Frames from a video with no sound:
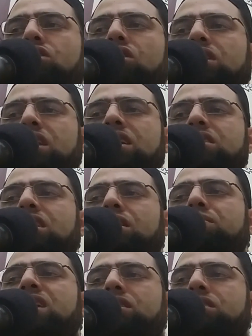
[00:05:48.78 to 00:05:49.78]
on
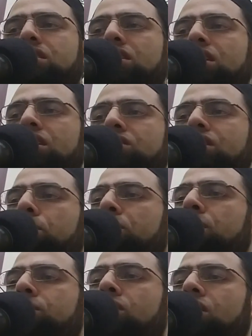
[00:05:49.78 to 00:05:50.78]
eating meat. Some
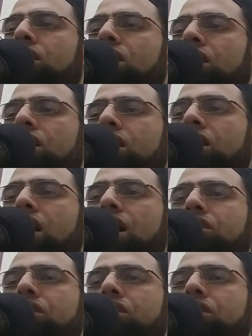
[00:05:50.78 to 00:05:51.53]
people, I